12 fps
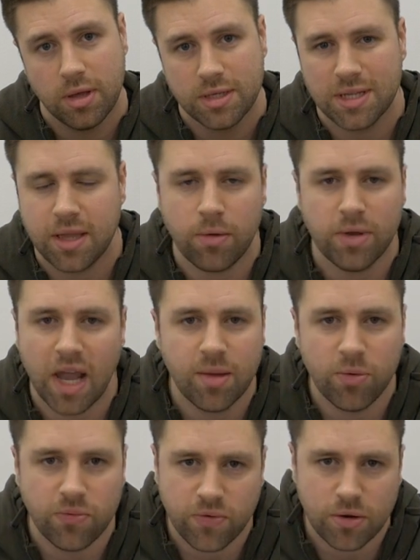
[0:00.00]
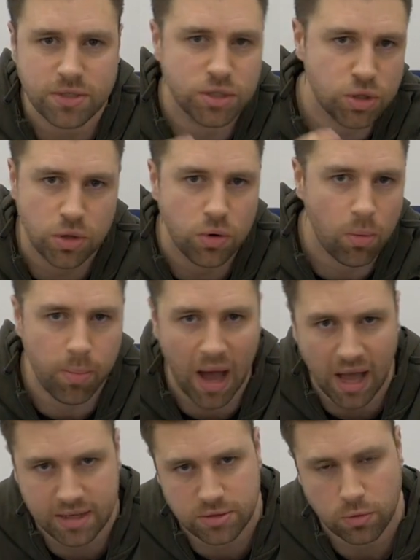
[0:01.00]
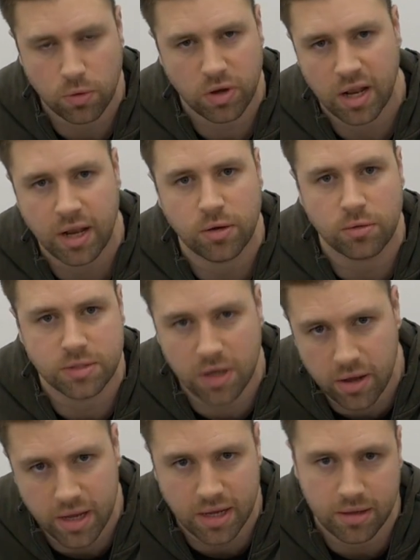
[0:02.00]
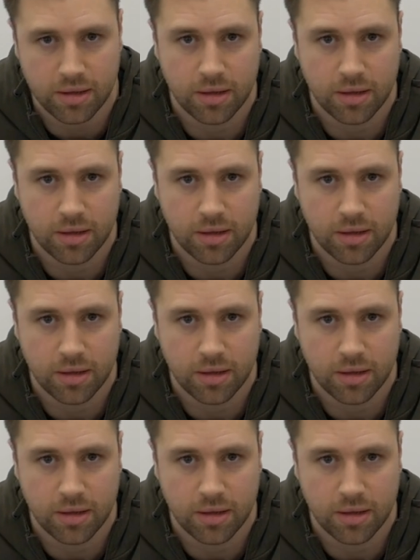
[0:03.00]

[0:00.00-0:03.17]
So don't label foods as good or bad or clean or dirty.